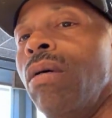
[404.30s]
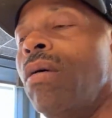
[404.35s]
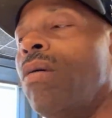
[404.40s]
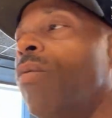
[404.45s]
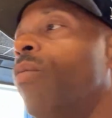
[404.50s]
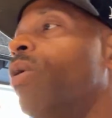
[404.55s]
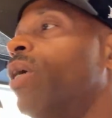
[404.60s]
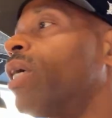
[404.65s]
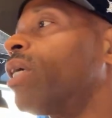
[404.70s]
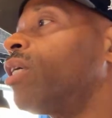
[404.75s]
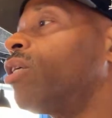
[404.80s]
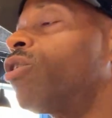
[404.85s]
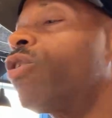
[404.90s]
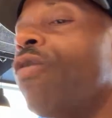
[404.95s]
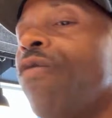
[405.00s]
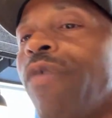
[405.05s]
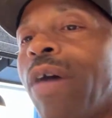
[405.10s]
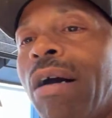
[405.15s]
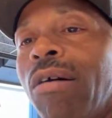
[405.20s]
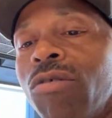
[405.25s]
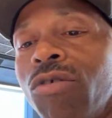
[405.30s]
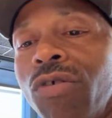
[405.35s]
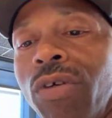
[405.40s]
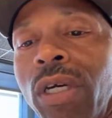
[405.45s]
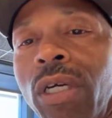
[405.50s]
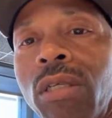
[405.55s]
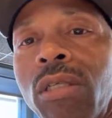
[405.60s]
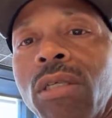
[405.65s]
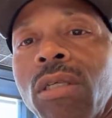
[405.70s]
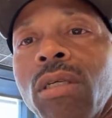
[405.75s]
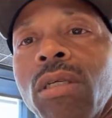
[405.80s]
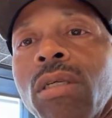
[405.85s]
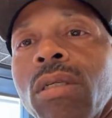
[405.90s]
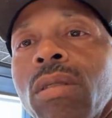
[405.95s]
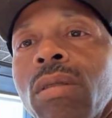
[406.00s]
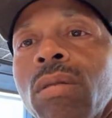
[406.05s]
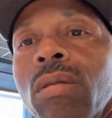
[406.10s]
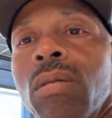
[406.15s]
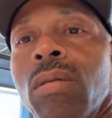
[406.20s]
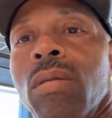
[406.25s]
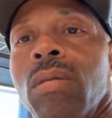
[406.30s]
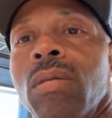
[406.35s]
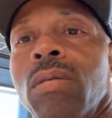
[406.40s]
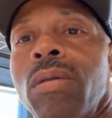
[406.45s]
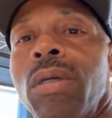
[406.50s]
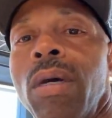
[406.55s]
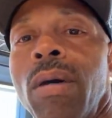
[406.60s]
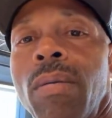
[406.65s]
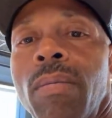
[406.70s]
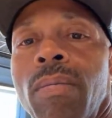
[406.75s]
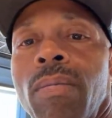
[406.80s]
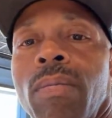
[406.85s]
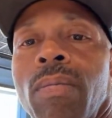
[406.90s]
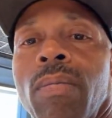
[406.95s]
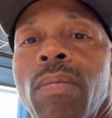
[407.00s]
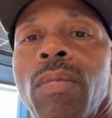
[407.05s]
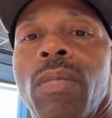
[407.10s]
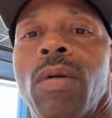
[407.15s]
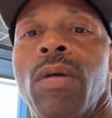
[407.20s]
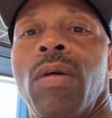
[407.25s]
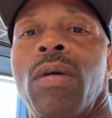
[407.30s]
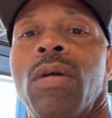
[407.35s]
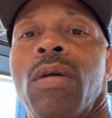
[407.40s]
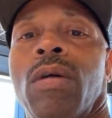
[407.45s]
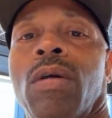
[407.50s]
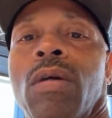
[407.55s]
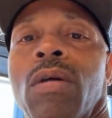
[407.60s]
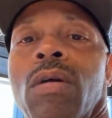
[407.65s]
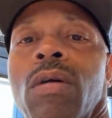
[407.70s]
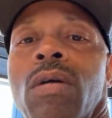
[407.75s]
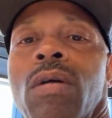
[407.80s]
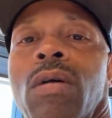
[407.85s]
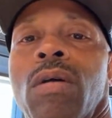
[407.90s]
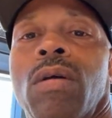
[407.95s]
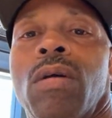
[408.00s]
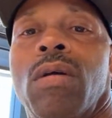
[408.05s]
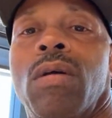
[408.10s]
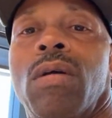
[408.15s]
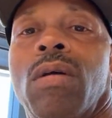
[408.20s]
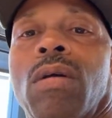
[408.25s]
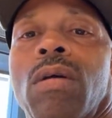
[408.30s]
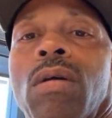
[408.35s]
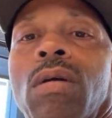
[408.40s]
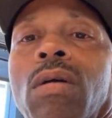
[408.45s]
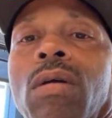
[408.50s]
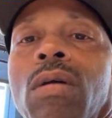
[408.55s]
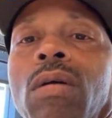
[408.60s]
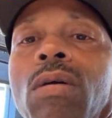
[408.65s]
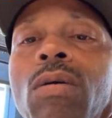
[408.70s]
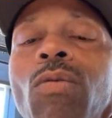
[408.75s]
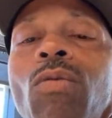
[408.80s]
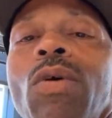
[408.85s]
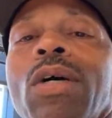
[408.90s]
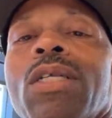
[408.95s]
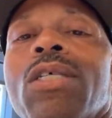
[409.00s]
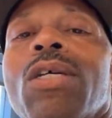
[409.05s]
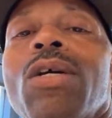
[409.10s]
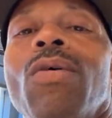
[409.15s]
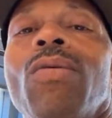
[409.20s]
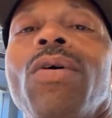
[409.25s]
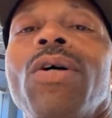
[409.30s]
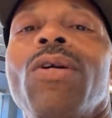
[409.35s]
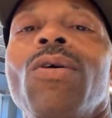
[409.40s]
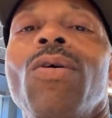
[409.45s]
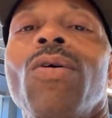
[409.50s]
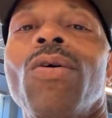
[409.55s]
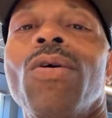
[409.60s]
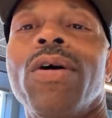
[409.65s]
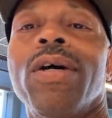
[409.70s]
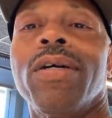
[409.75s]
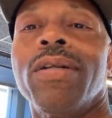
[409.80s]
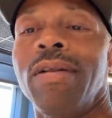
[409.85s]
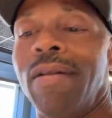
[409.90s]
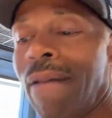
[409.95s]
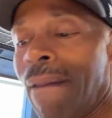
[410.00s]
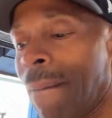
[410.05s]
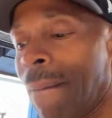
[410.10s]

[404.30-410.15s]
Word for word: We're gonna get two fountain drinks. Yep. What's up, man? What's going on?